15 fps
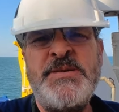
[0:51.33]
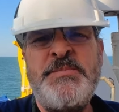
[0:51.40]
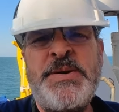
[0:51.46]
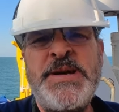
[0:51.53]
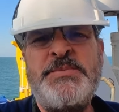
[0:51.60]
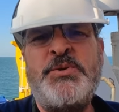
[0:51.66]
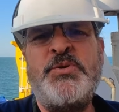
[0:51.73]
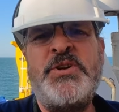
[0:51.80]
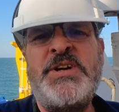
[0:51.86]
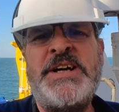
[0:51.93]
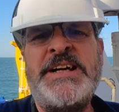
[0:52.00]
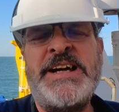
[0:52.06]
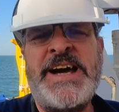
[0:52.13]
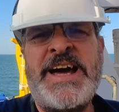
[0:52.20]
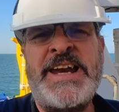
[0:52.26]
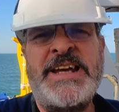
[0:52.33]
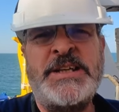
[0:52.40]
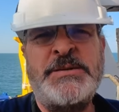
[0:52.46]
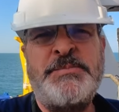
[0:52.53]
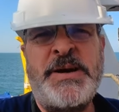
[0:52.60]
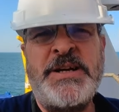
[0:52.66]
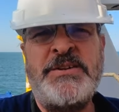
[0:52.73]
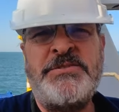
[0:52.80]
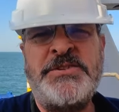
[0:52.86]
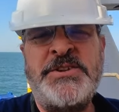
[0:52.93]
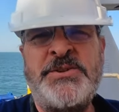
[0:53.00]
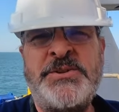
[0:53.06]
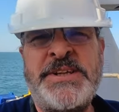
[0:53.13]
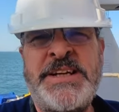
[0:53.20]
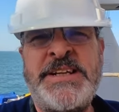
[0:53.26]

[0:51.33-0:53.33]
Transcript: people like Alex Belfield